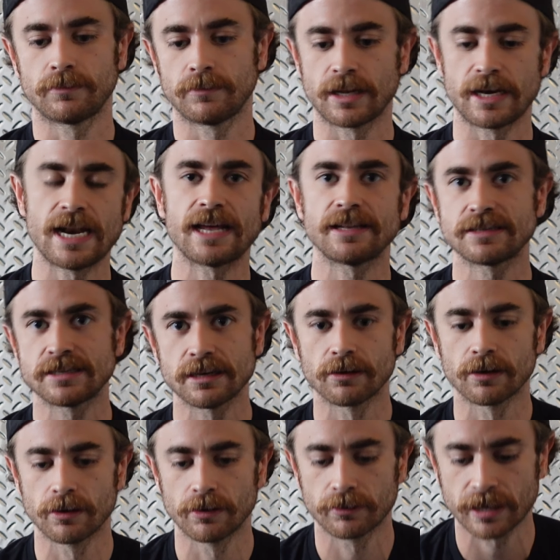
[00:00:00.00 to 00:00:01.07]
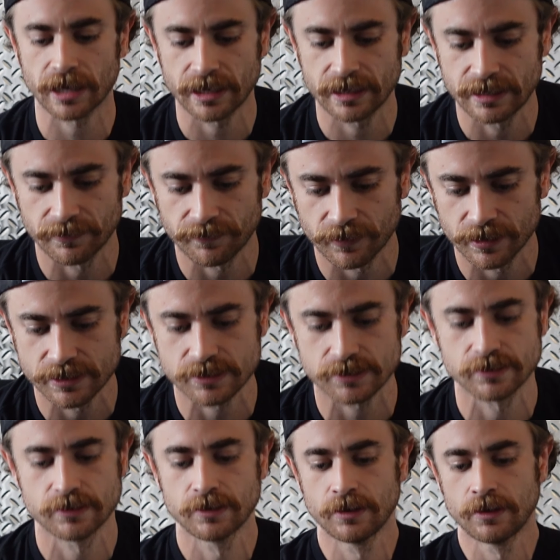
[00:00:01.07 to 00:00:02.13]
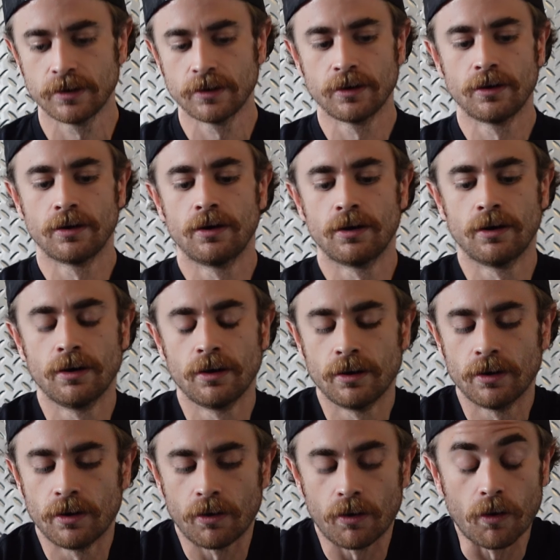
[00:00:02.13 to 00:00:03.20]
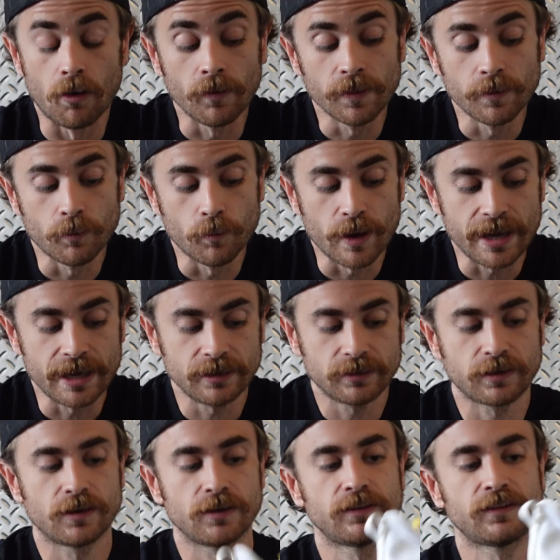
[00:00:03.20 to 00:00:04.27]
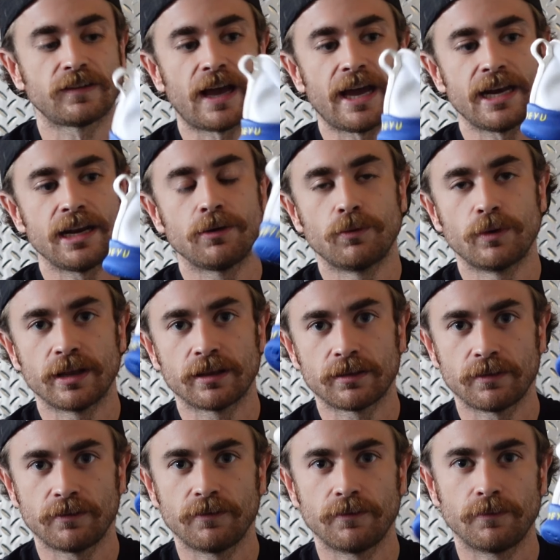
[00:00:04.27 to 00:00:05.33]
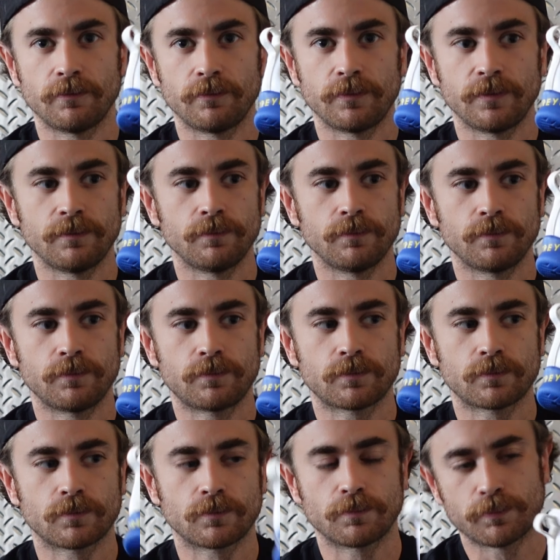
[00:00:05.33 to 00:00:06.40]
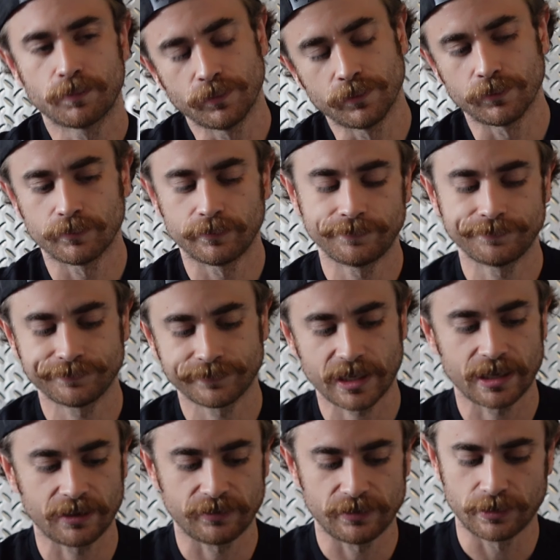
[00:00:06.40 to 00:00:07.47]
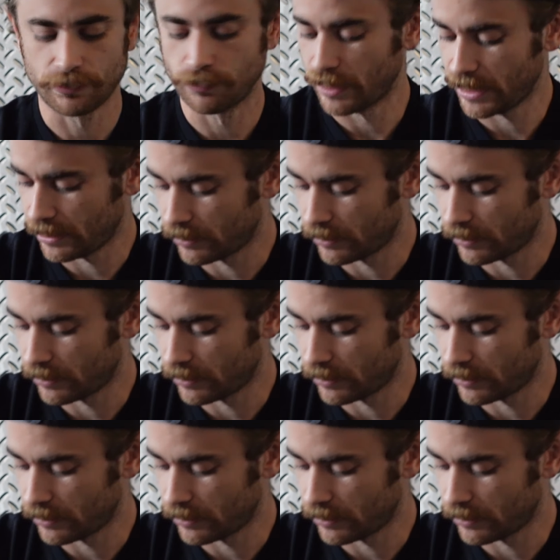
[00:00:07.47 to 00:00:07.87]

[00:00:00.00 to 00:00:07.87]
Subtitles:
a net zero kind of difference on the weight, siding with, I guess you could weigh